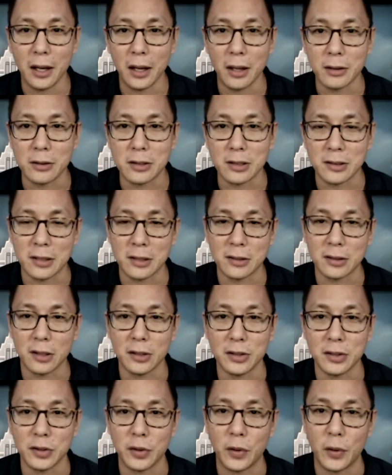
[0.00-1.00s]
Just as
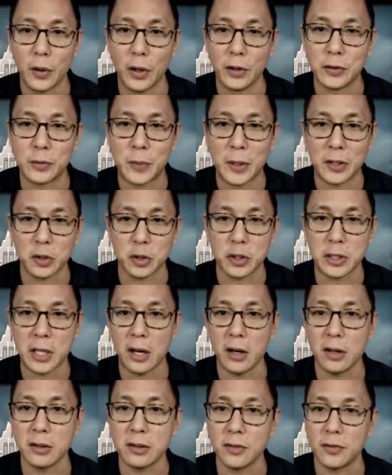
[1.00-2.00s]
also a special
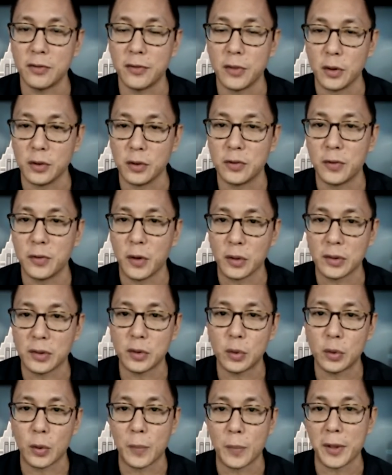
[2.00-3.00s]
shout out to those folks
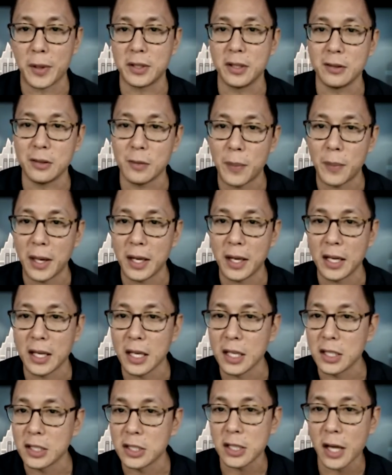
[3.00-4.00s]
who are
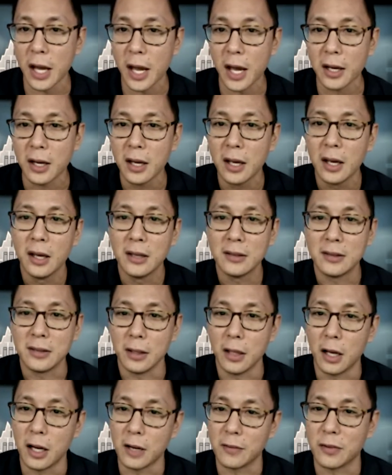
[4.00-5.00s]
participating in chat. I see
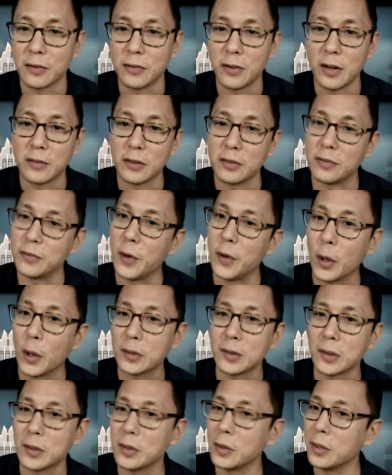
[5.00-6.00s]
a lot of our favorite
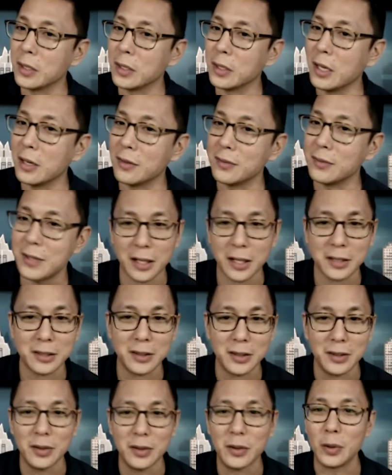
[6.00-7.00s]
folks, including Native
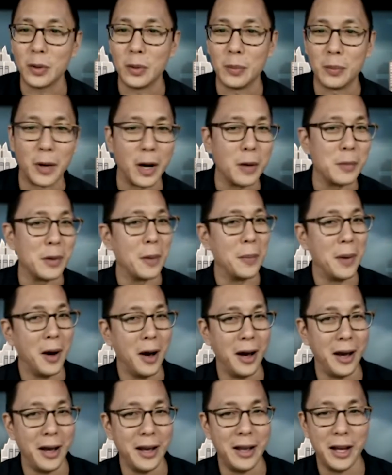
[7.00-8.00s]
Texan, who brought me a
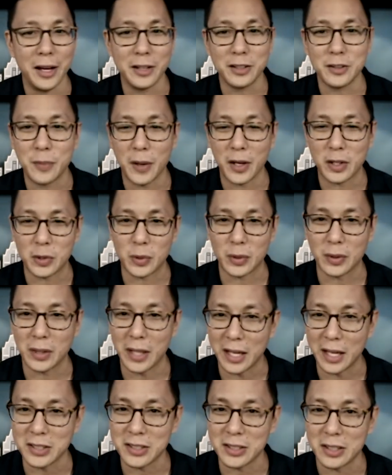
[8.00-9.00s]
pie at Spice World
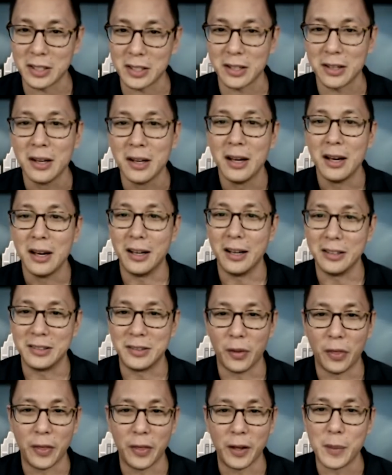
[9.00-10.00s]
last year. I
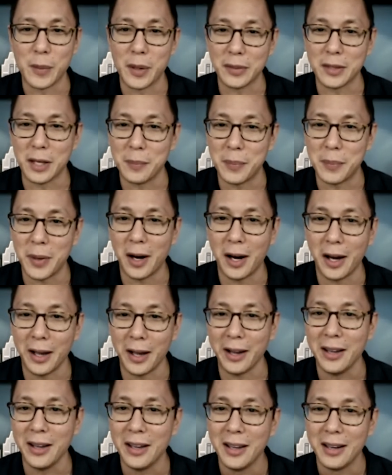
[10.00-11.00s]
still think about that
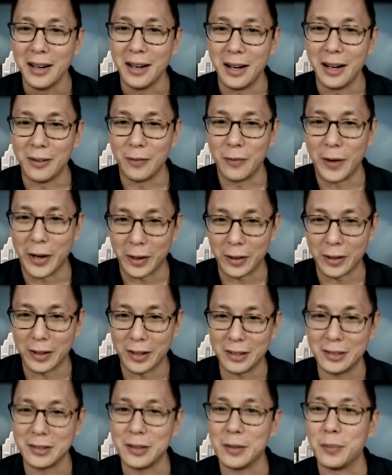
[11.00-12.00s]
pie
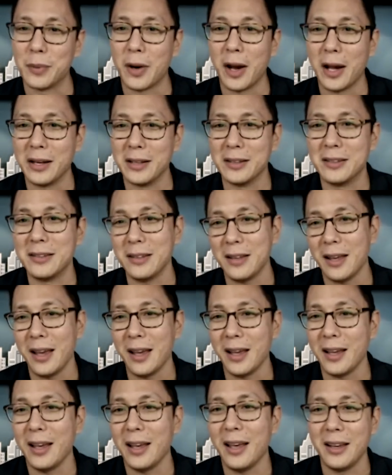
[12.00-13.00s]
regularly. I see Brian and
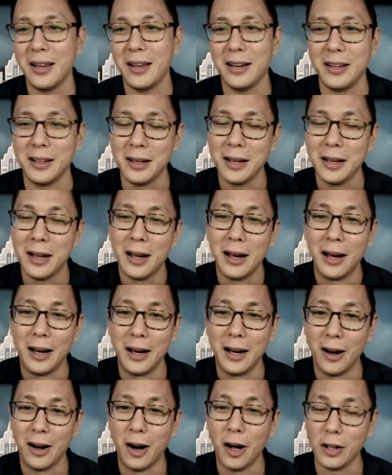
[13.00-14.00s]
CA, Edit,
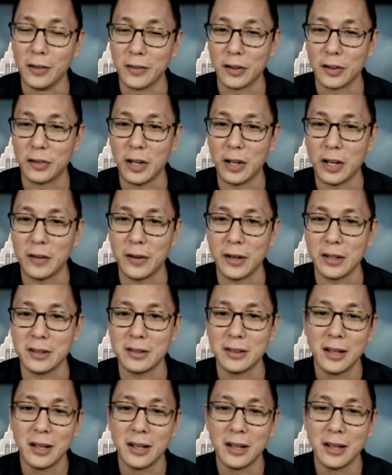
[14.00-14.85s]
all of our favorites.